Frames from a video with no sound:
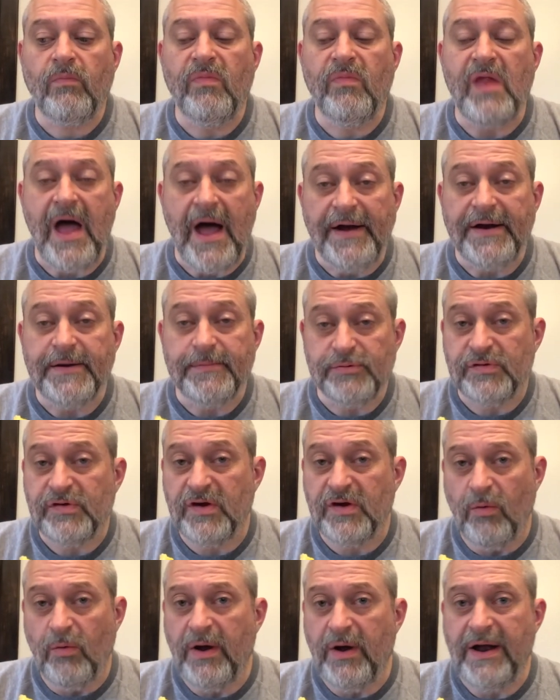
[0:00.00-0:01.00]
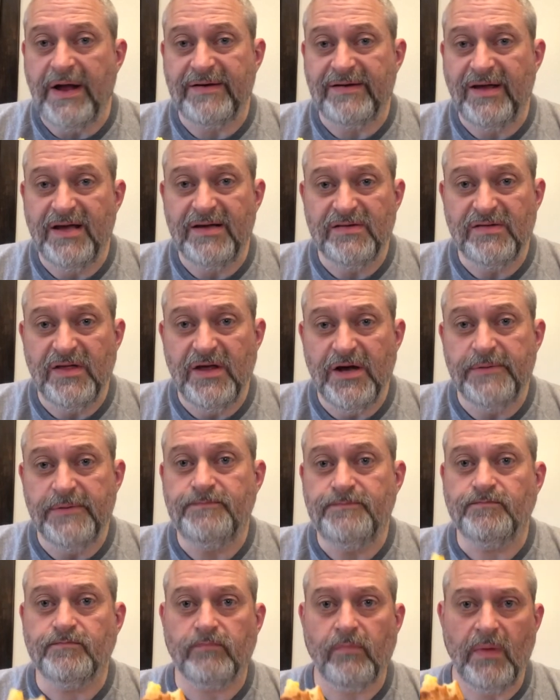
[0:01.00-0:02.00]
90% of what I taste
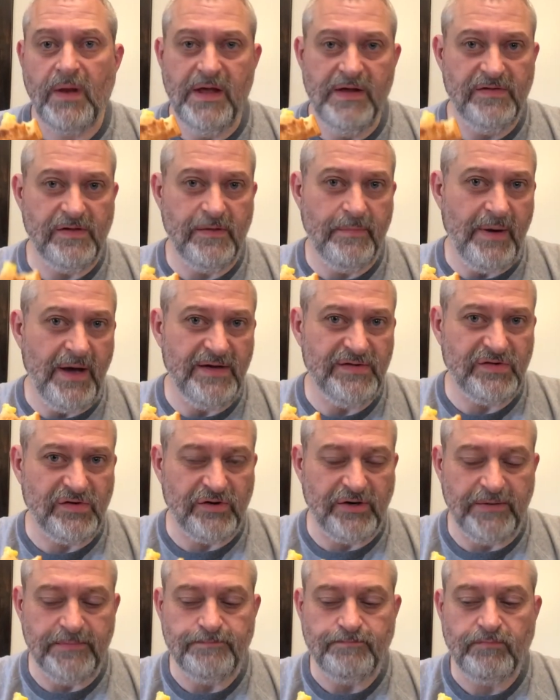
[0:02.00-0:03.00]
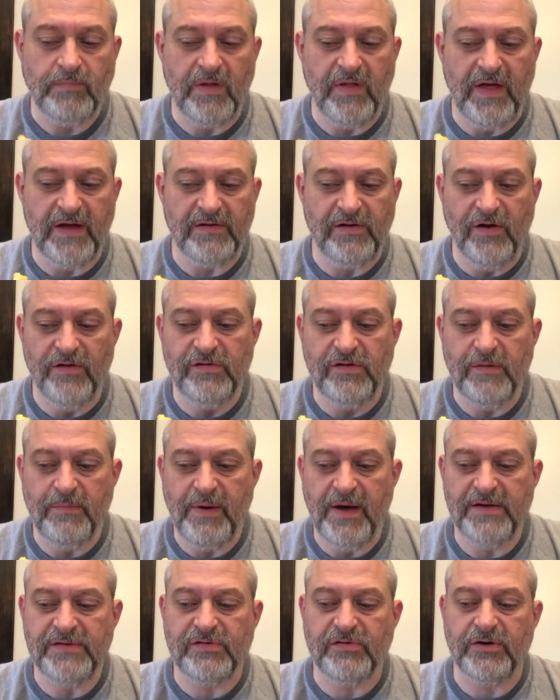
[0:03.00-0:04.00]
though is the pastry, and that
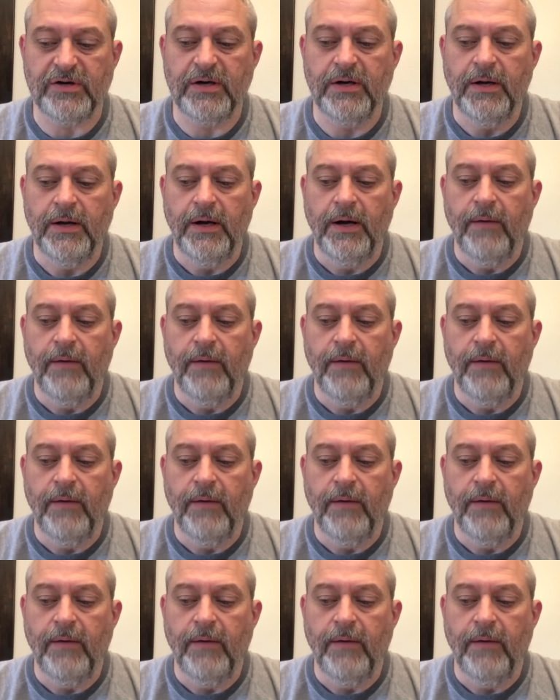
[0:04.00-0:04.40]
toasted pastry.